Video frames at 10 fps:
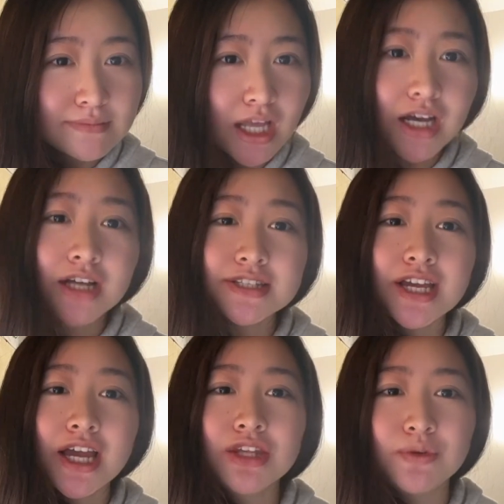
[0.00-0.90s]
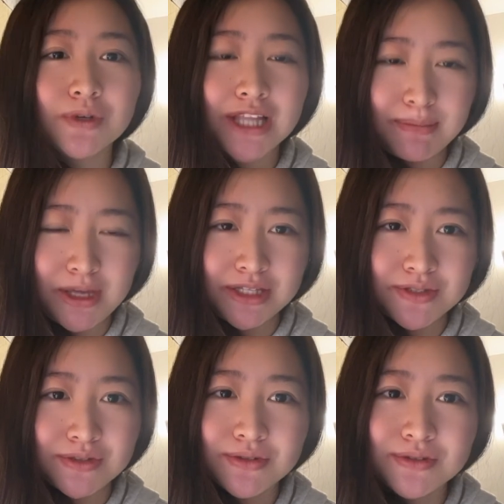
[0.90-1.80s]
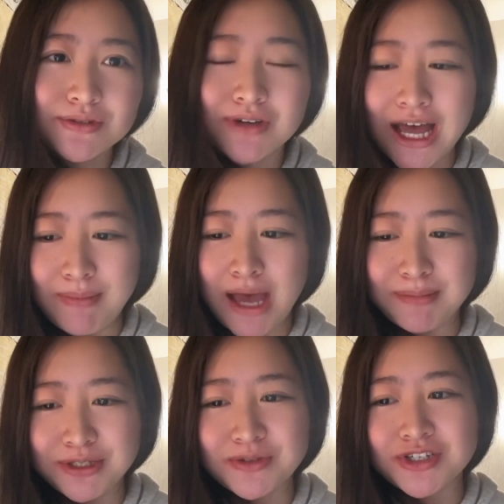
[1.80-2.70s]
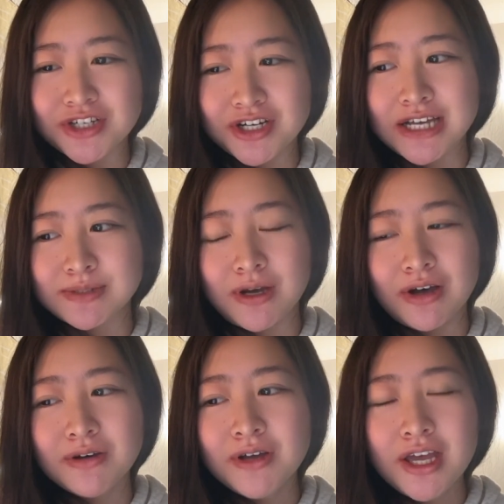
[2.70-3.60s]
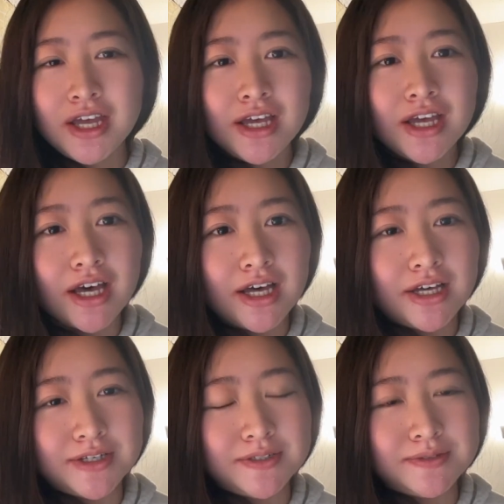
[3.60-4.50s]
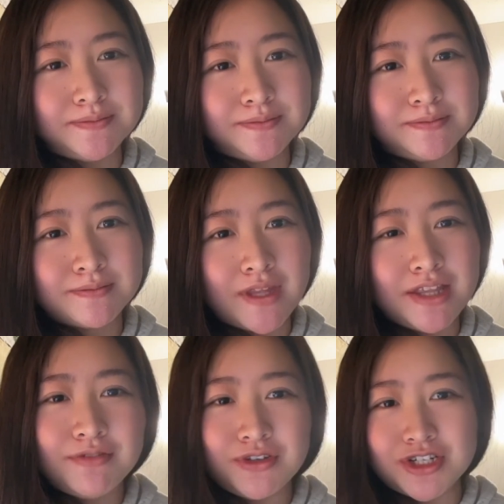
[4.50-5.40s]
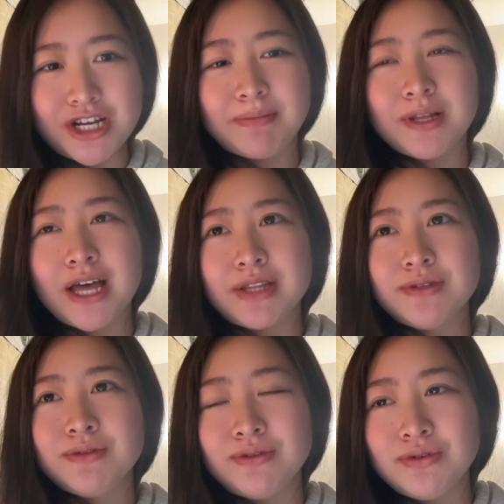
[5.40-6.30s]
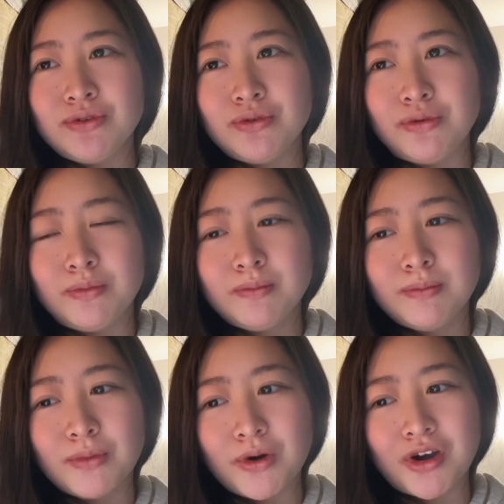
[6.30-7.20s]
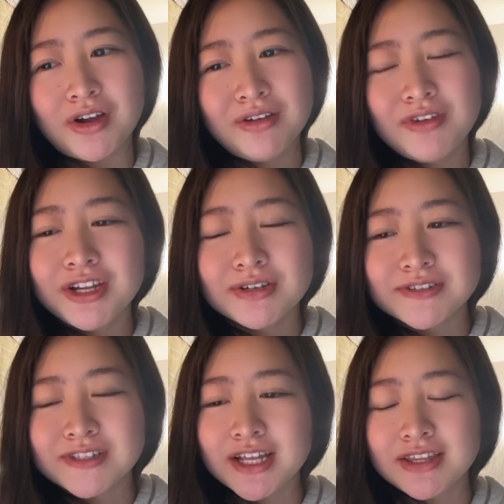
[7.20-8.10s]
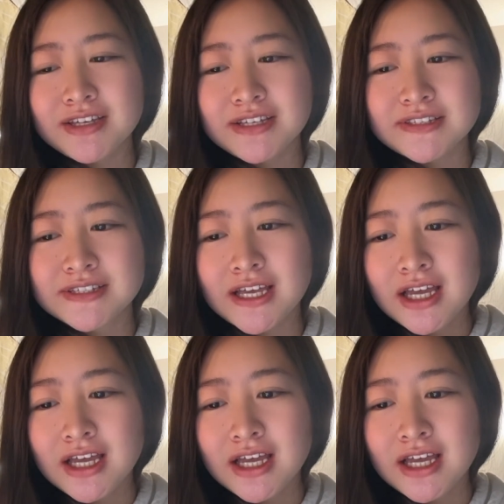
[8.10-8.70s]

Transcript: content you would like me to do, I'm happy to share as well. In the future, I plan to do more videos like this